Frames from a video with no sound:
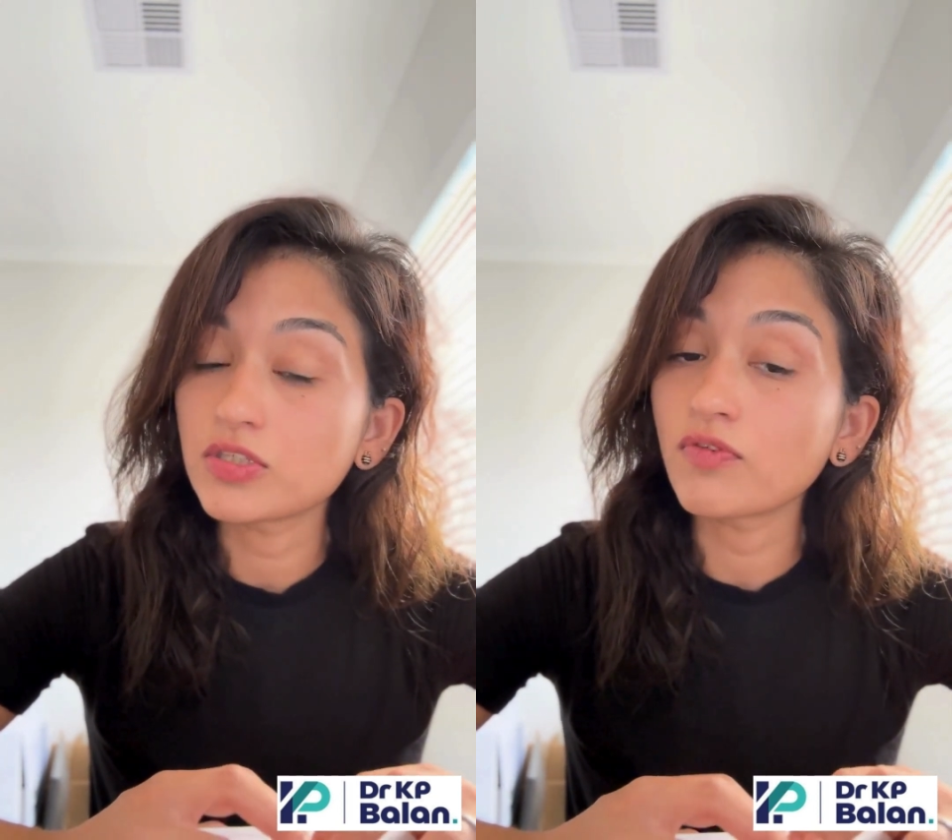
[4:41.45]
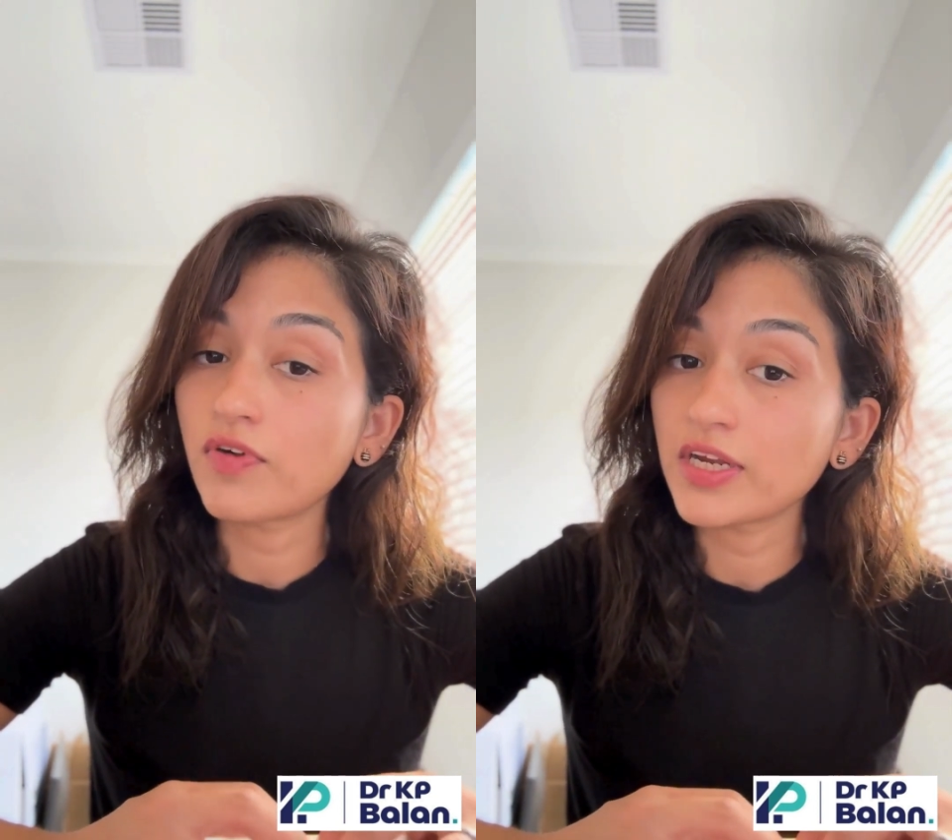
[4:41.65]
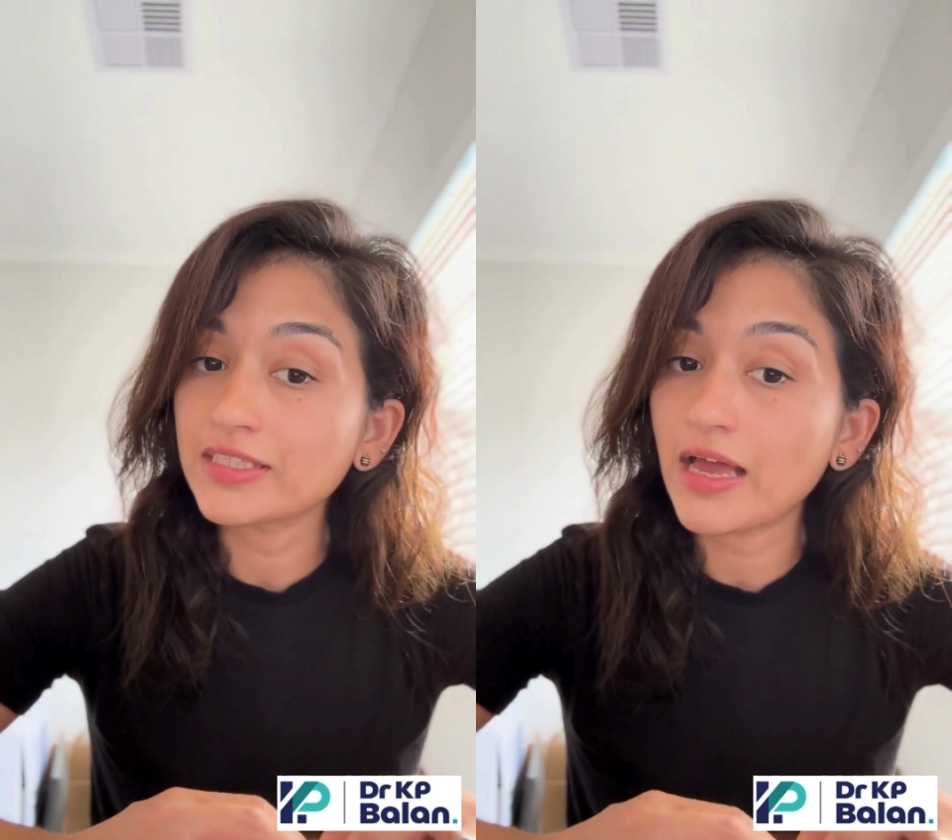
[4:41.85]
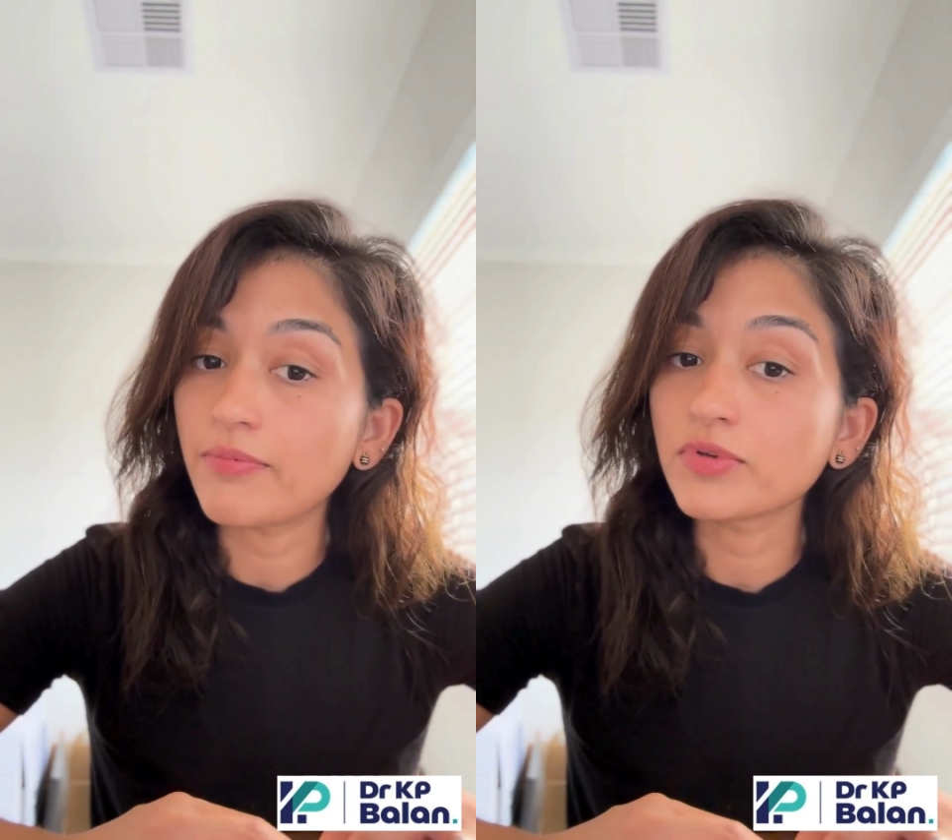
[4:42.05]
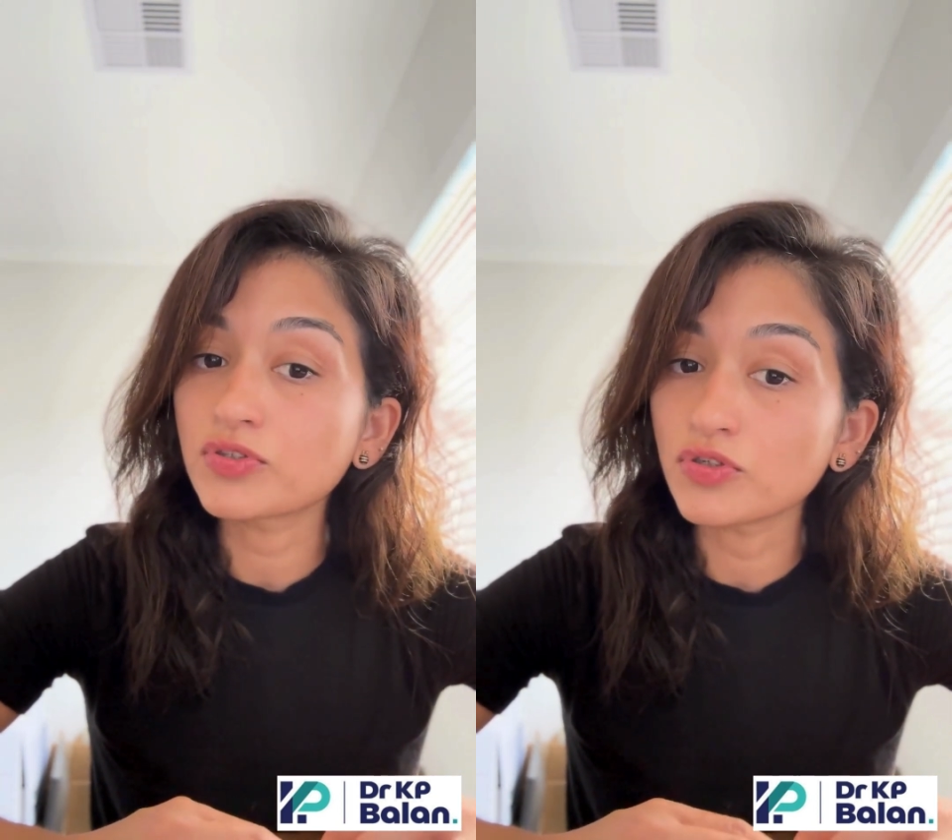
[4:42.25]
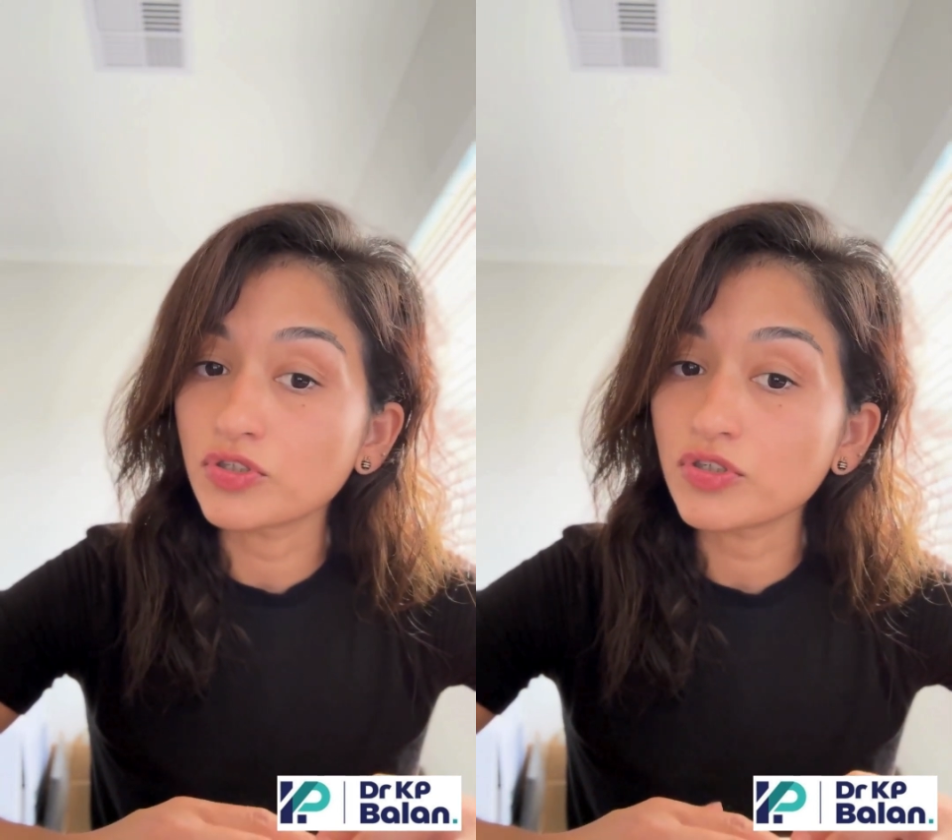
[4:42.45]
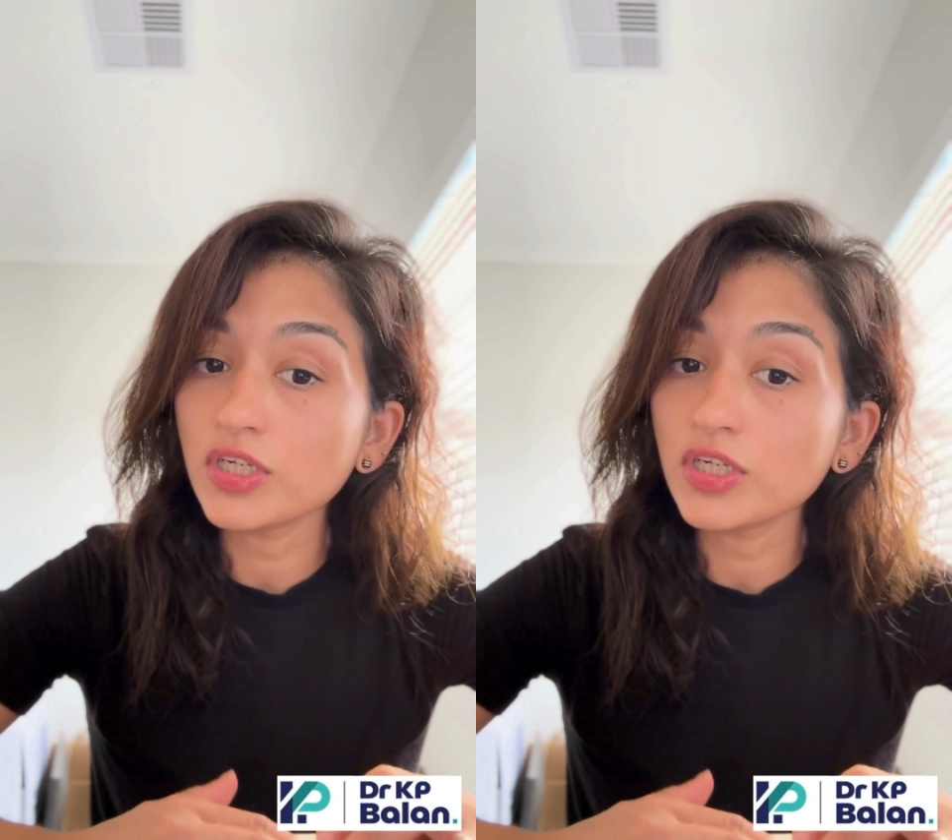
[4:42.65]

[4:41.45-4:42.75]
So for example, surgery,